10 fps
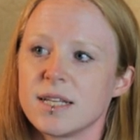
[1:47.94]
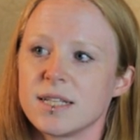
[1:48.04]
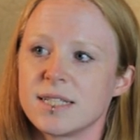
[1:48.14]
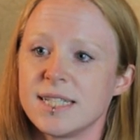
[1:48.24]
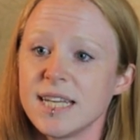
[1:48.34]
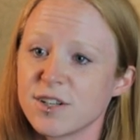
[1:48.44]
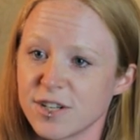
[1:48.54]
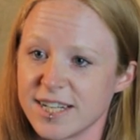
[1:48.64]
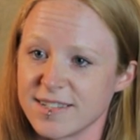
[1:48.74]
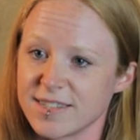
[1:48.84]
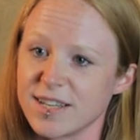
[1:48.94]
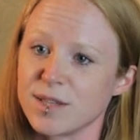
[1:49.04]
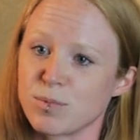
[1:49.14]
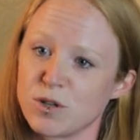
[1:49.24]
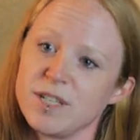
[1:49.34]
decrease in the
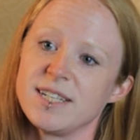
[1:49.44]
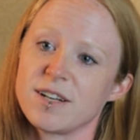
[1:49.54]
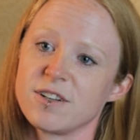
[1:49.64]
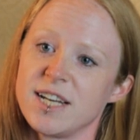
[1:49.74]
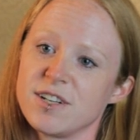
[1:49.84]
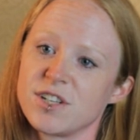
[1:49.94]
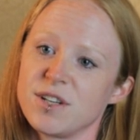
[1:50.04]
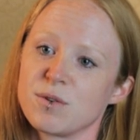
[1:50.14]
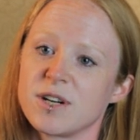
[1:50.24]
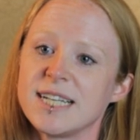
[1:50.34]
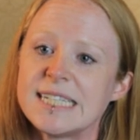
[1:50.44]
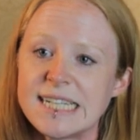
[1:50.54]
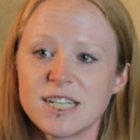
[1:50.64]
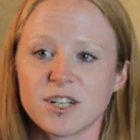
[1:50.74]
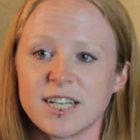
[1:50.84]
protein degradation or a
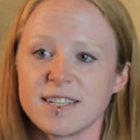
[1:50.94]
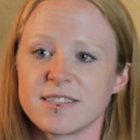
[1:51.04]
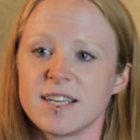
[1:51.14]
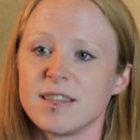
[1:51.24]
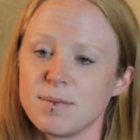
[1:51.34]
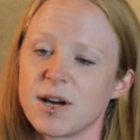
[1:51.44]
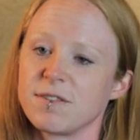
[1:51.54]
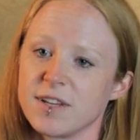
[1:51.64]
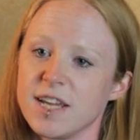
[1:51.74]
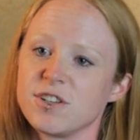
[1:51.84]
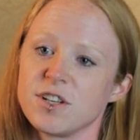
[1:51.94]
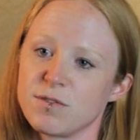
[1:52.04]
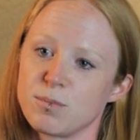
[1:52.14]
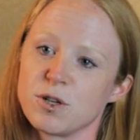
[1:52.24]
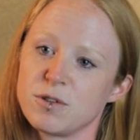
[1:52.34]
decrease in the modification of
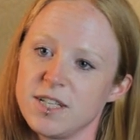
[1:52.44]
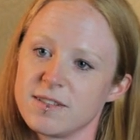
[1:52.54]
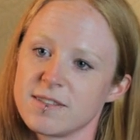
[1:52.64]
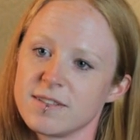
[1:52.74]
the proteins.